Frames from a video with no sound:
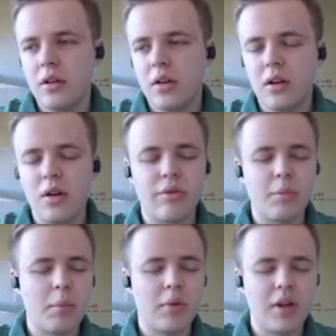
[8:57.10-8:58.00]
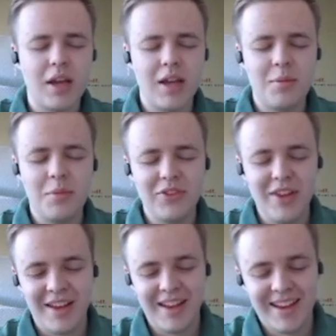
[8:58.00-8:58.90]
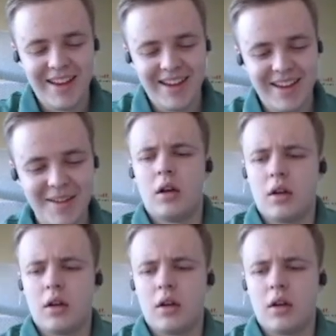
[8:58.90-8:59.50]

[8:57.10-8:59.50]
I can't remember names. Alright,